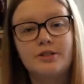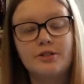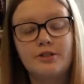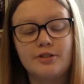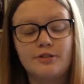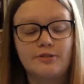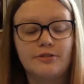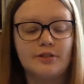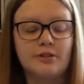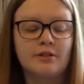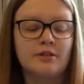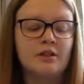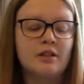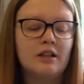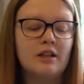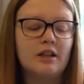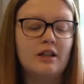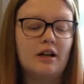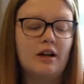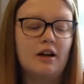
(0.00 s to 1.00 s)
useful,
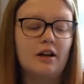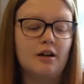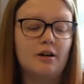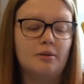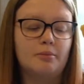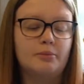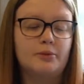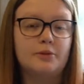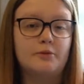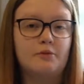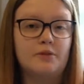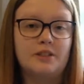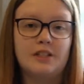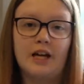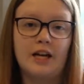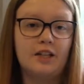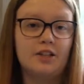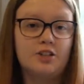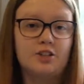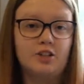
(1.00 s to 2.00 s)
good for
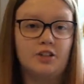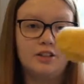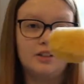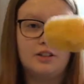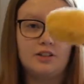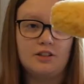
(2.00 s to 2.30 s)
texture.